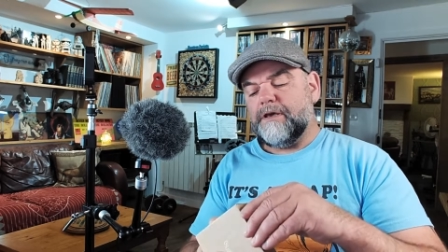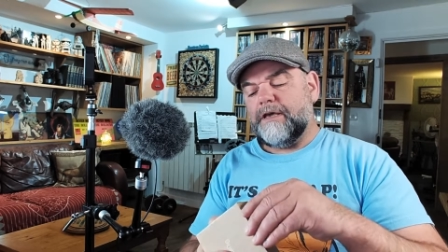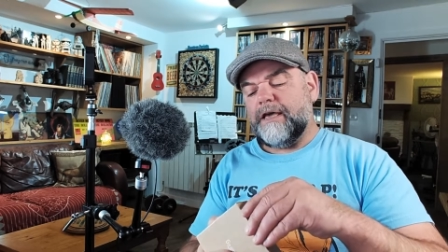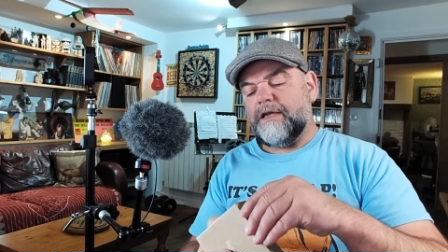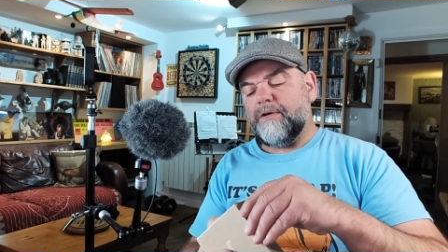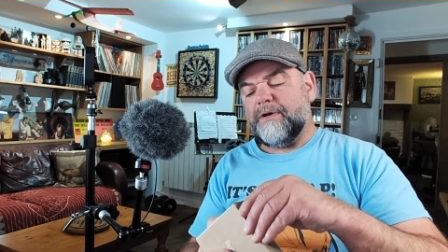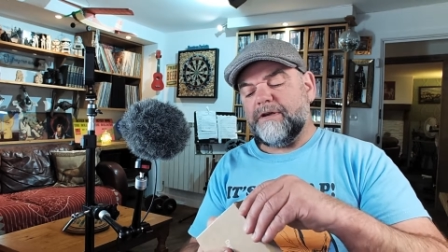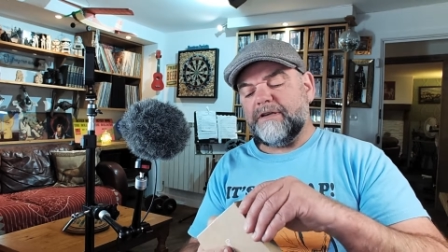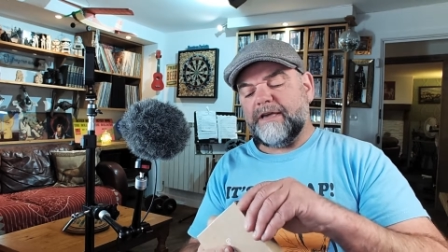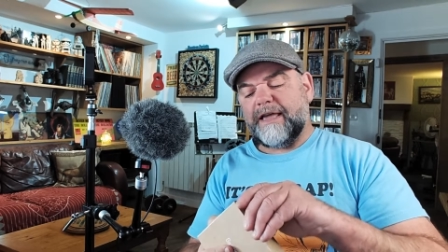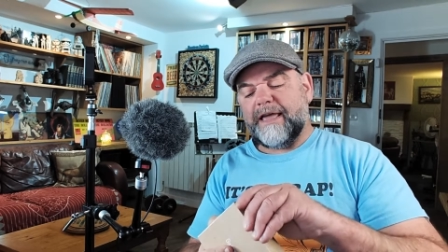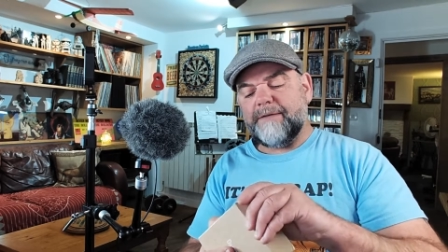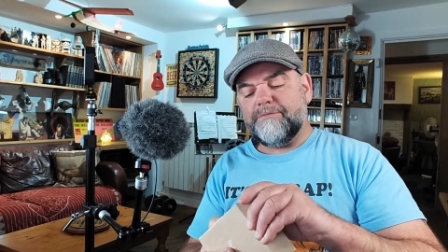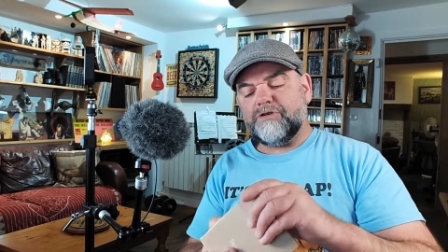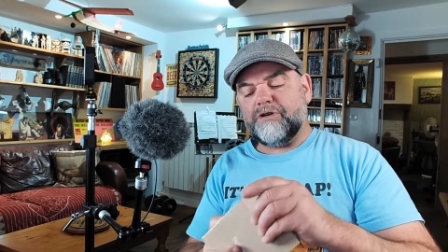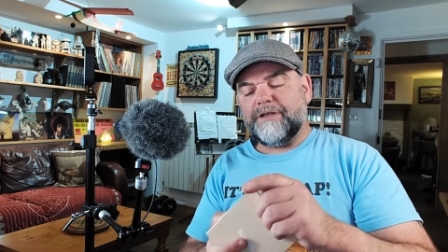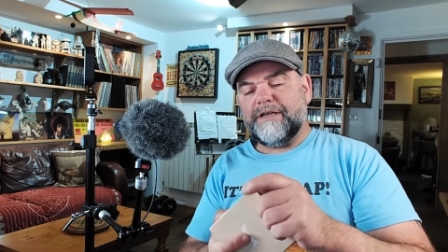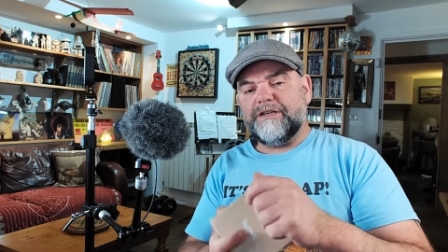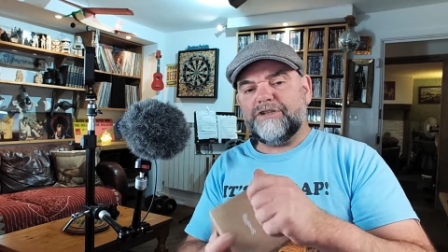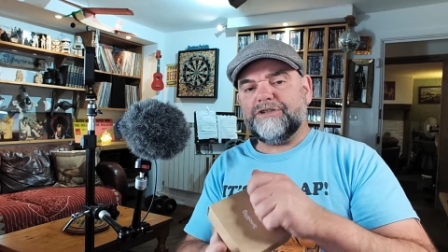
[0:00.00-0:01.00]
Anyway, it
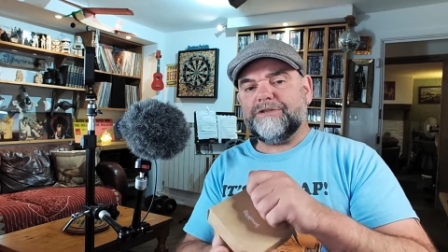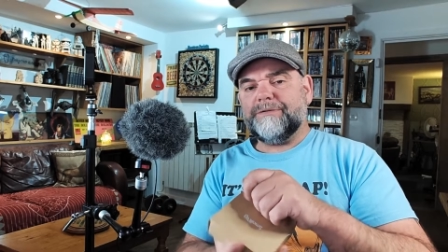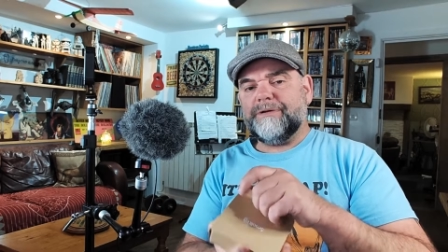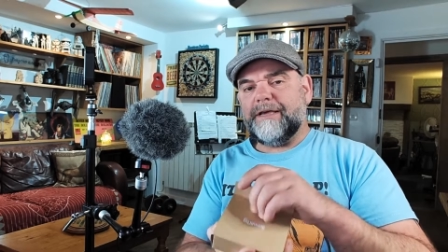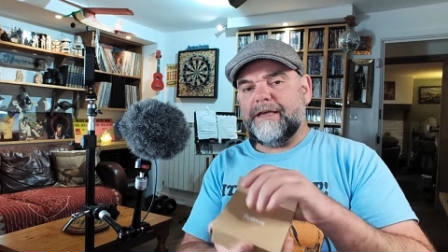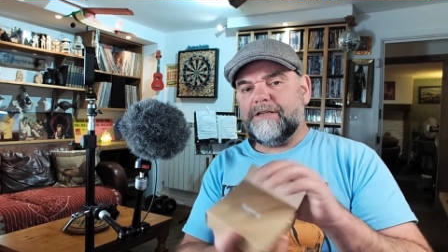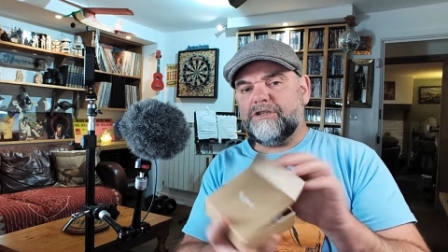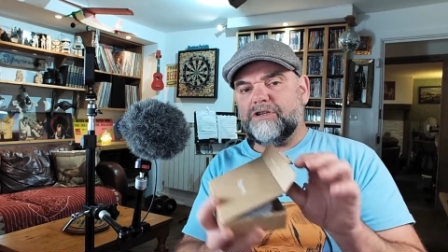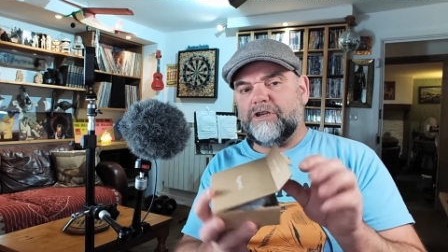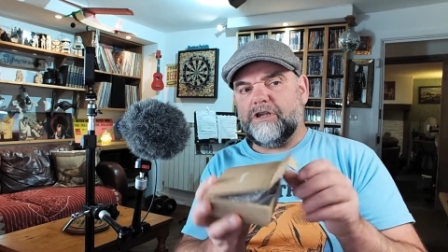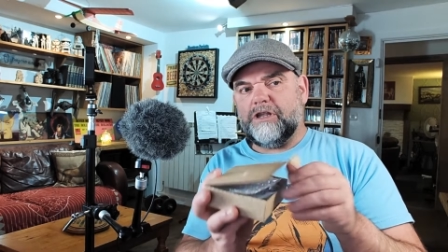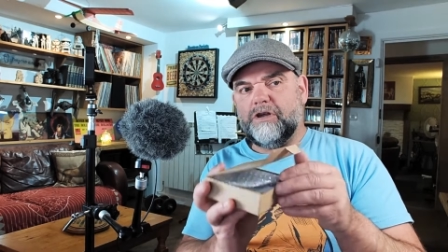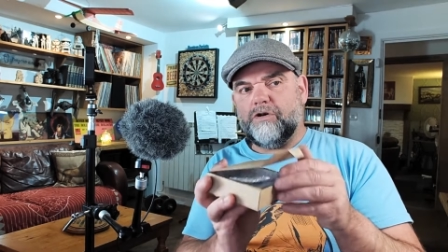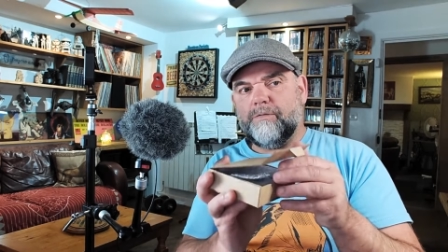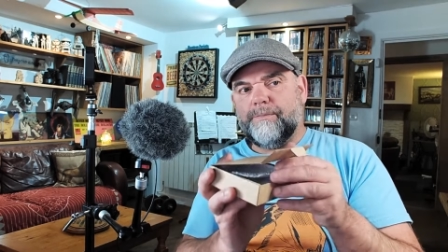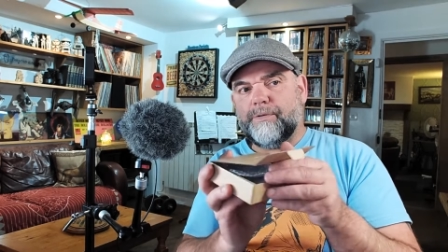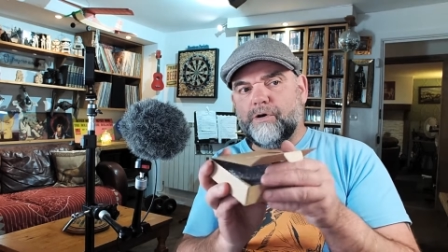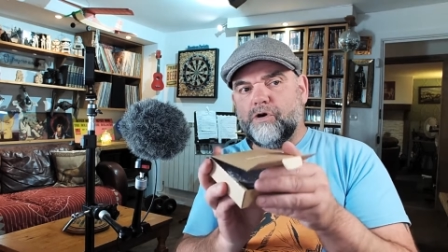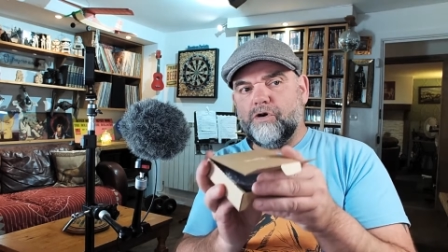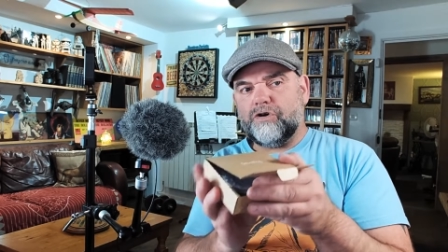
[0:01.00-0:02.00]
comes like this into a
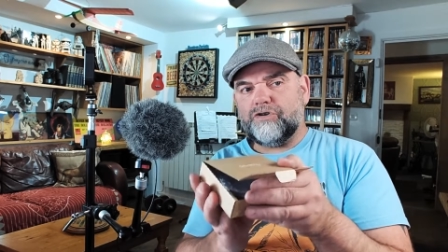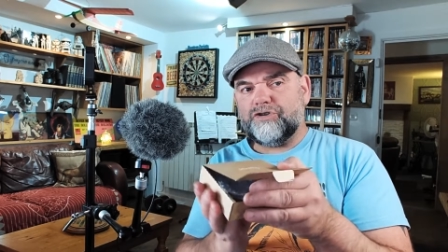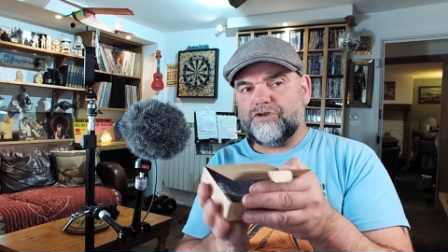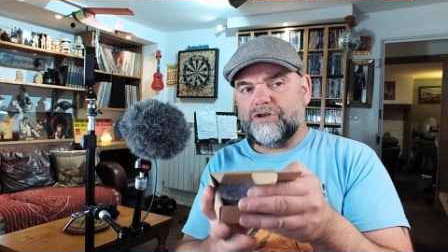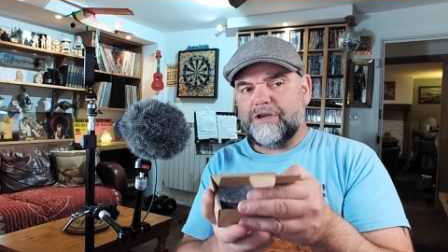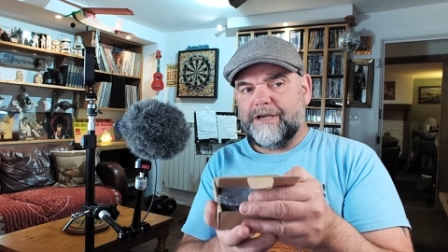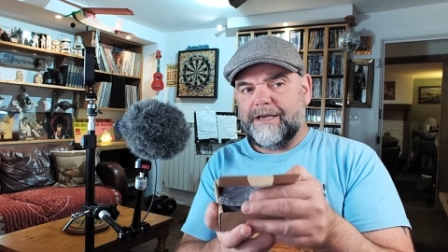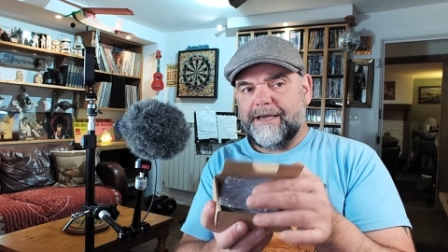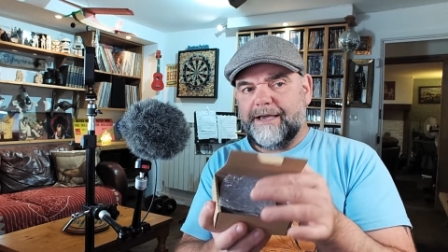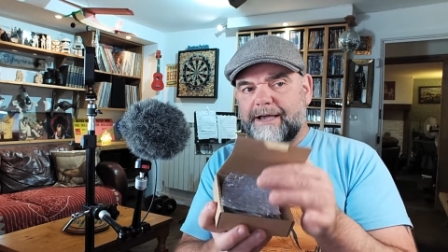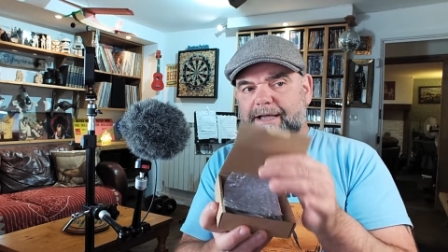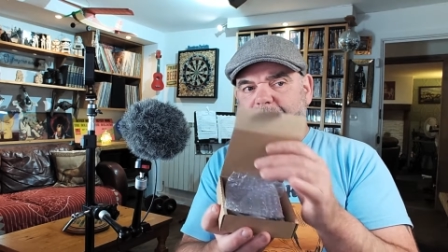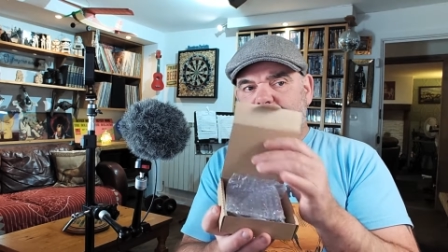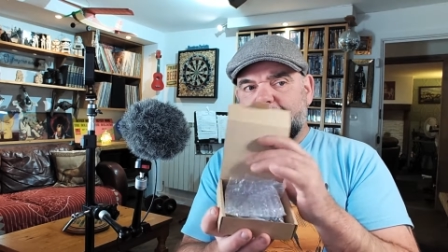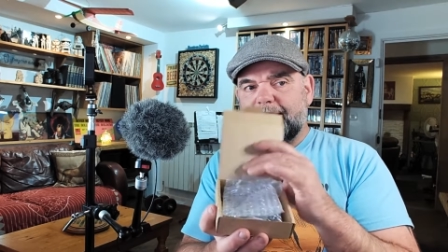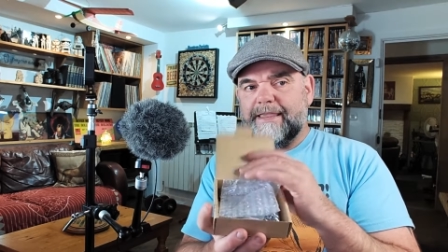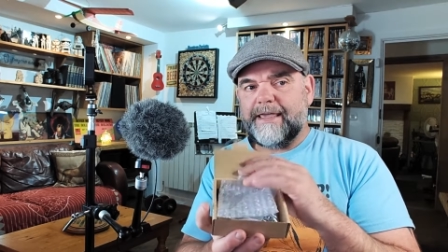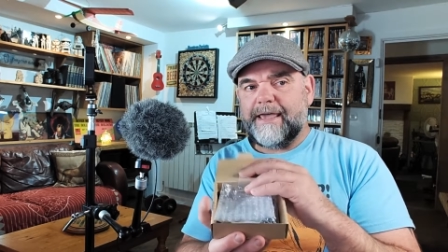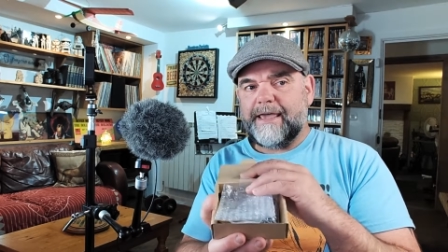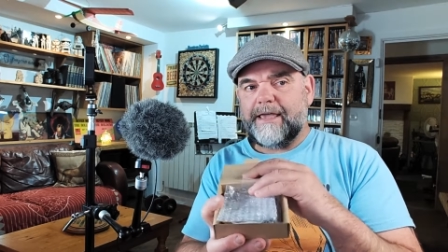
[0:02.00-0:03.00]
little box, and
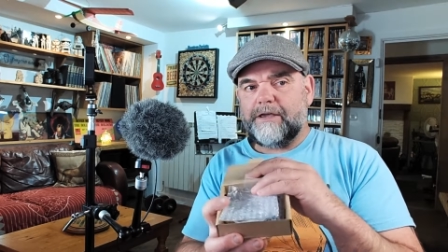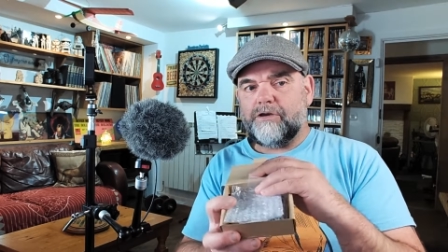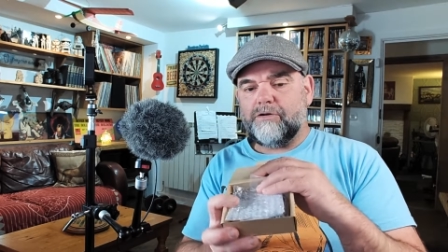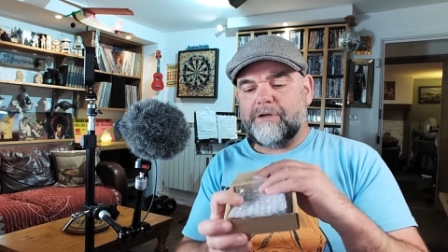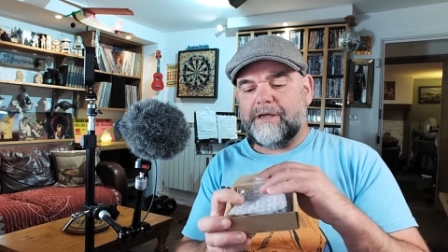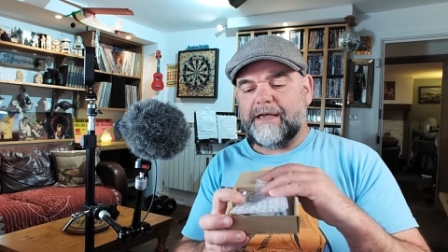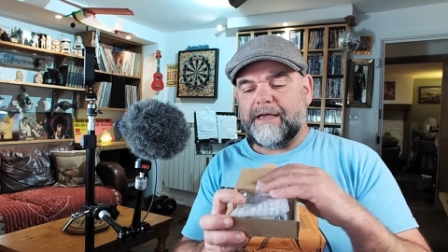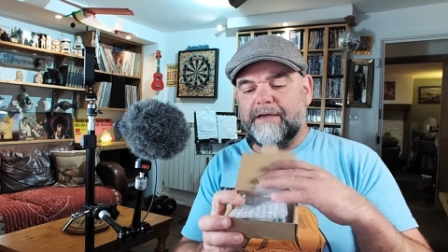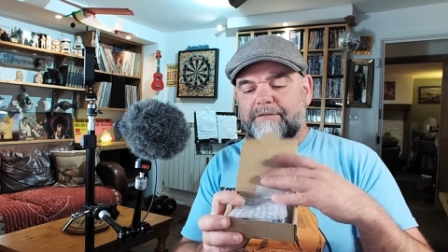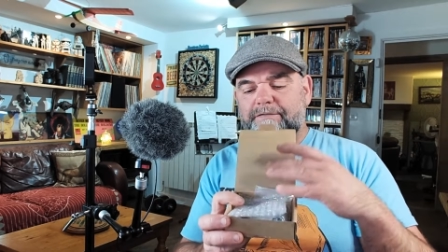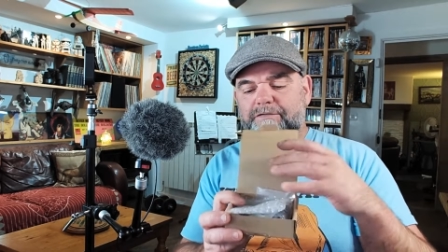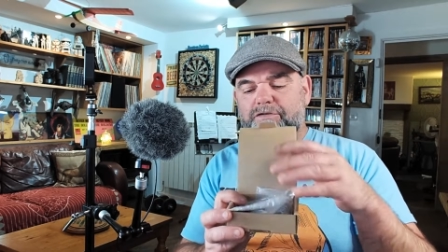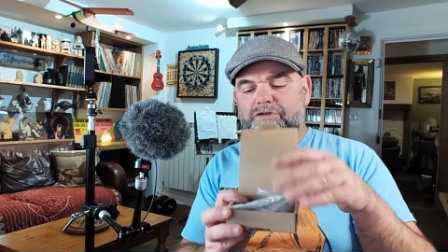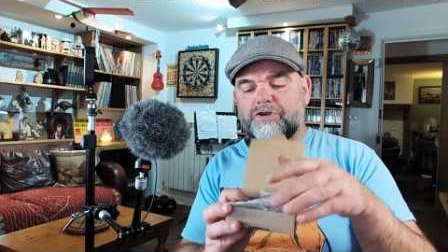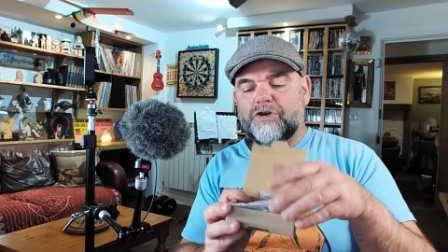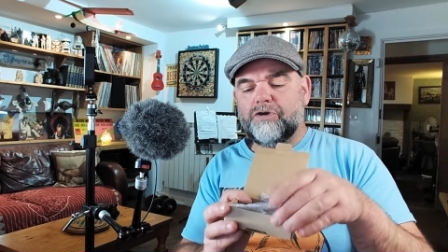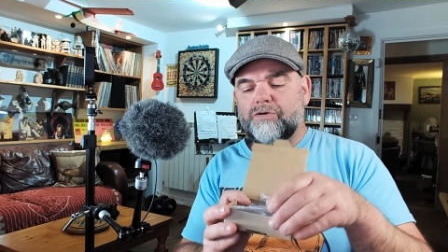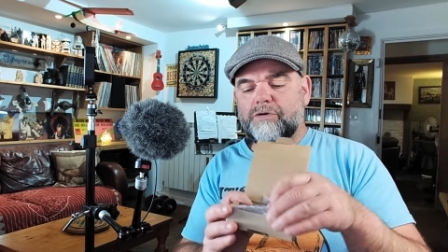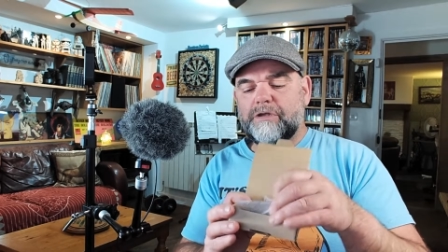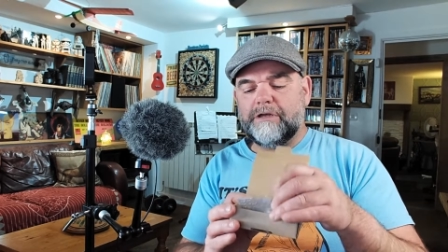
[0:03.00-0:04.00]
in there you'll have
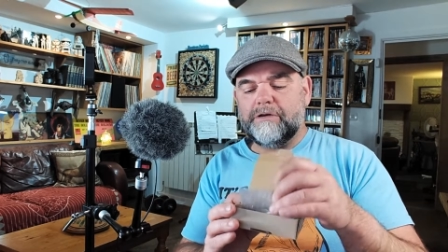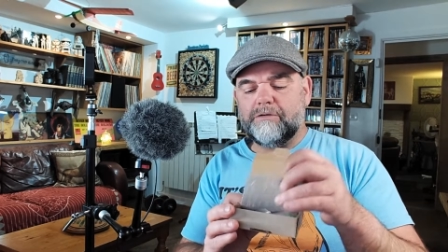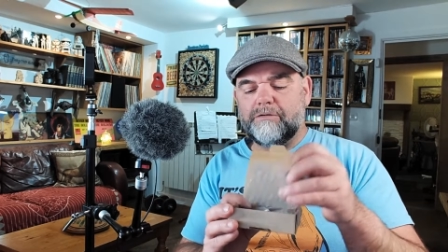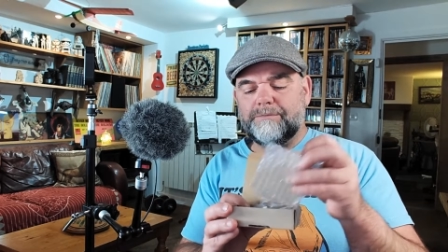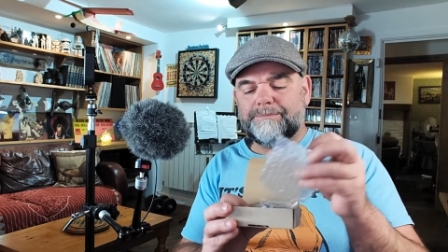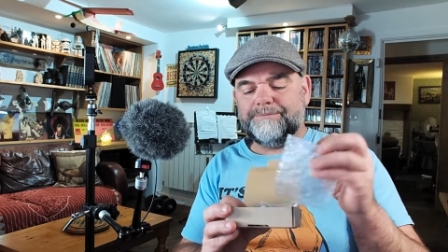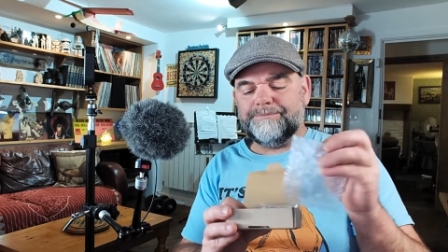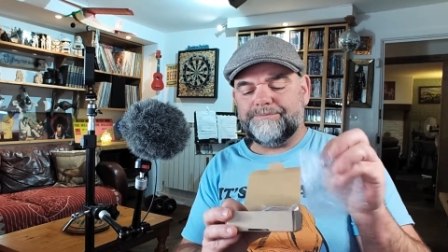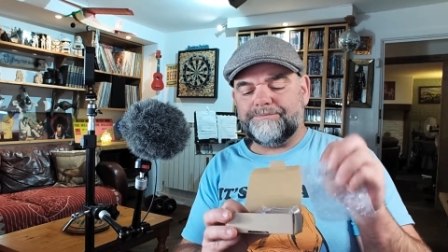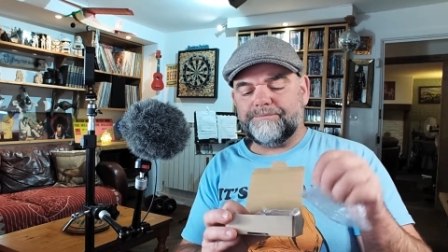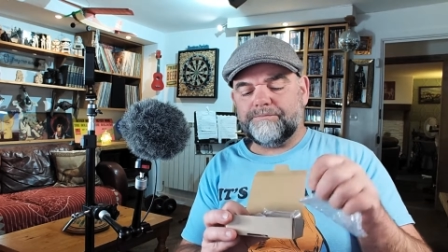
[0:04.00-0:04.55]
two little